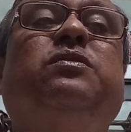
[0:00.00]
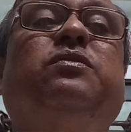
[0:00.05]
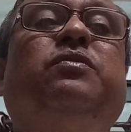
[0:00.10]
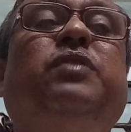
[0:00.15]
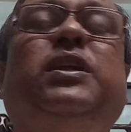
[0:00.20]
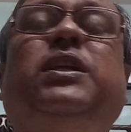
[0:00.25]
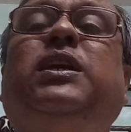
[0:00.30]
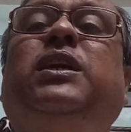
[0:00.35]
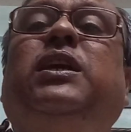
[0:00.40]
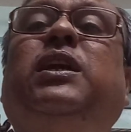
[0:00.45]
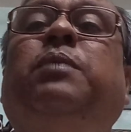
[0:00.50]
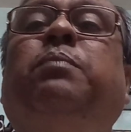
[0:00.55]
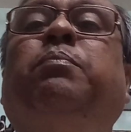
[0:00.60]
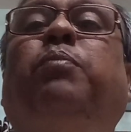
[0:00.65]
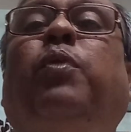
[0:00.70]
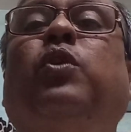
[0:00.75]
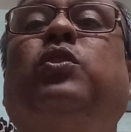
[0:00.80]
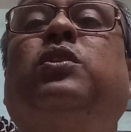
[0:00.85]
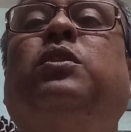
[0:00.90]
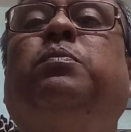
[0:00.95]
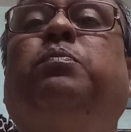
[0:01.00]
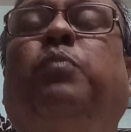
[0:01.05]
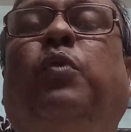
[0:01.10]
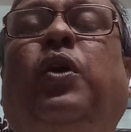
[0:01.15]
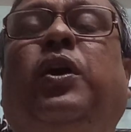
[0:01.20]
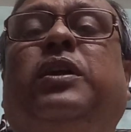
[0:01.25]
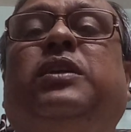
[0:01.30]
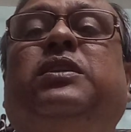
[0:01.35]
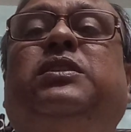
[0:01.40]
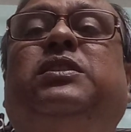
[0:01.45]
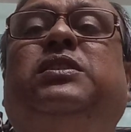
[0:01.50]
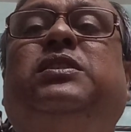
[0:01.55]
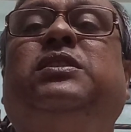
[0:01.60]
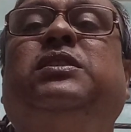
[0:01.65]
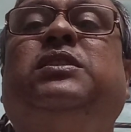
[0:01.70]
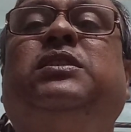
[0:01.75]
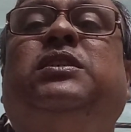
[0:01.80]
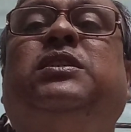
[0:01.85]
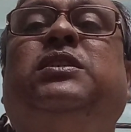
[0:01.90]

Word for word: very important points